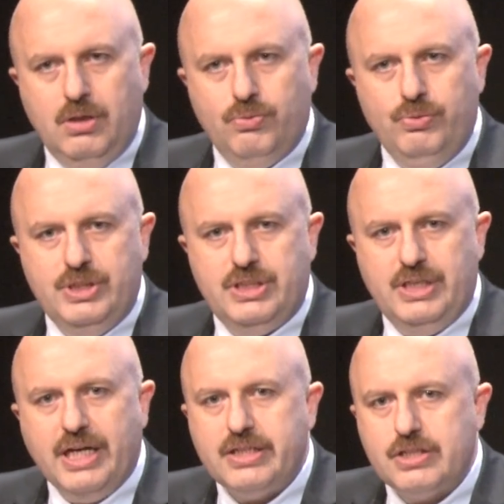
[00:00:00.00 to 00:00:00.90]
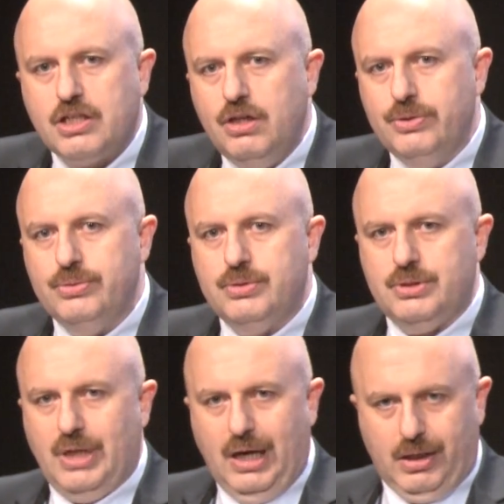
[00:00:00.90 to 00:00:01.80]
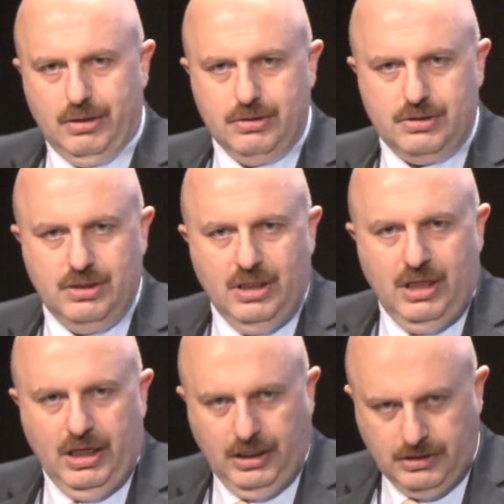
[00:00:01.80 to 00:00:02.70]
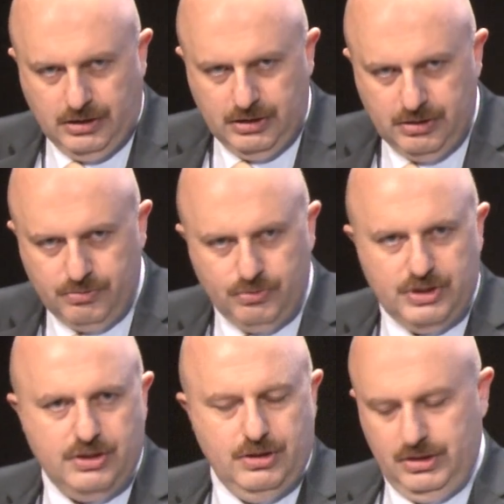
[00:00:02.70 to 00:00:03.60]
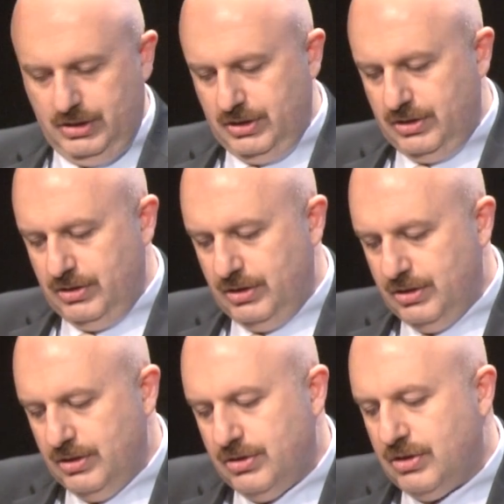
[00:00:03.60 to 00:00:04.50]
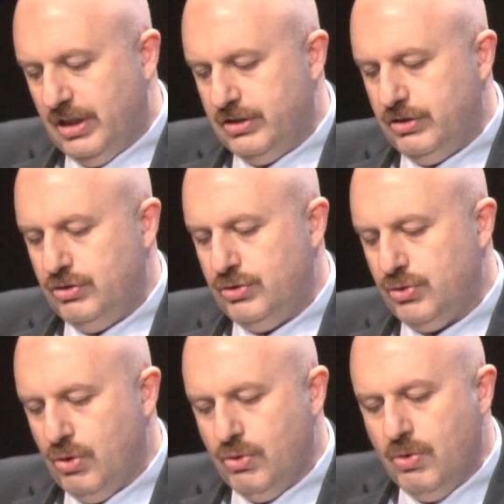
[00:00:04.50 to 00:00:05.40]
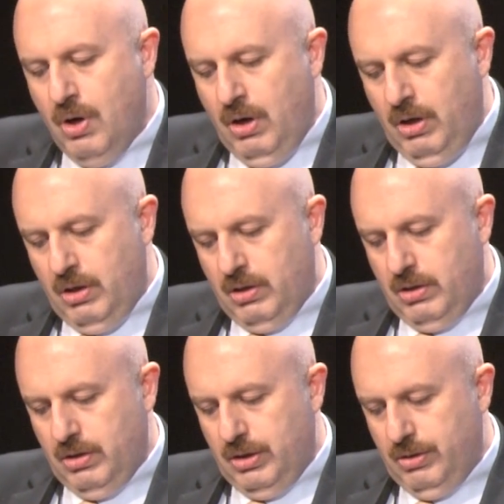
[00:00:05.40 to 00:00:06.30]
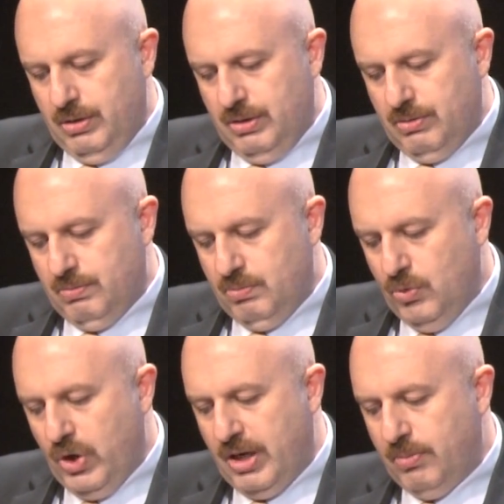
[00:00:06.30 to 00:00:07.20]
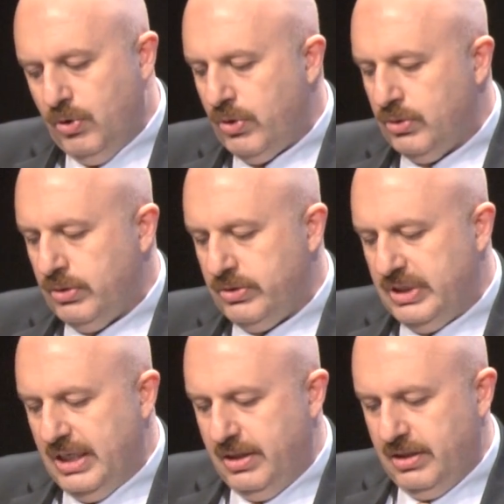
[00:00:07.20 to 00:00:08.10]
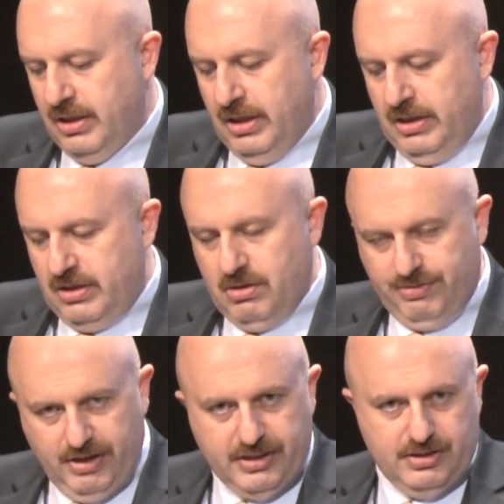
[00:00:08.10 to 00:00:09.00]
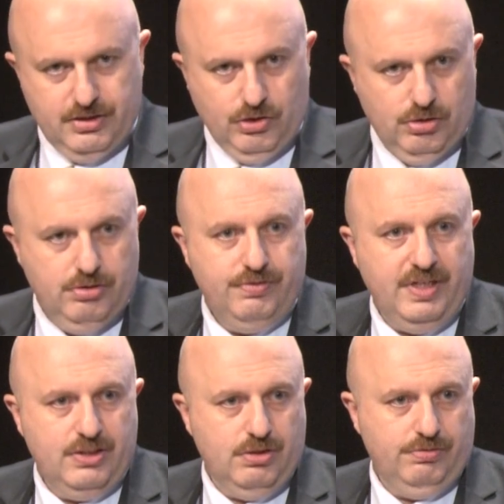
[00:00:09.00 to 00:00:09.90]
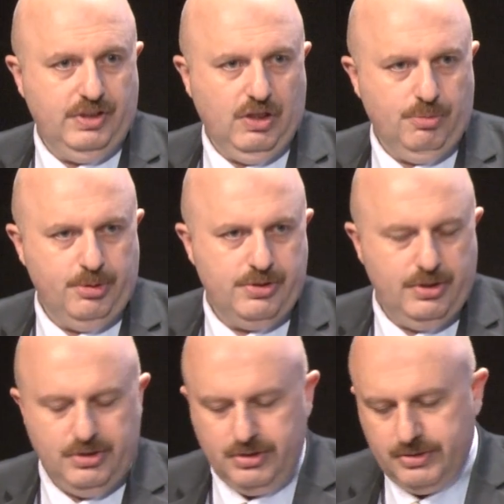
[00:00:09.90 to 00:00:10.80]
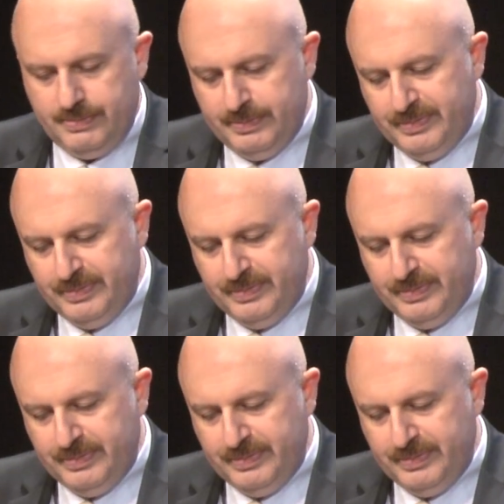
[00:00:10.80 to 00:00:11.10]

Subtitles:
which excludes others and which started to show more and more authoritarian reflexes on the face of the oppositions.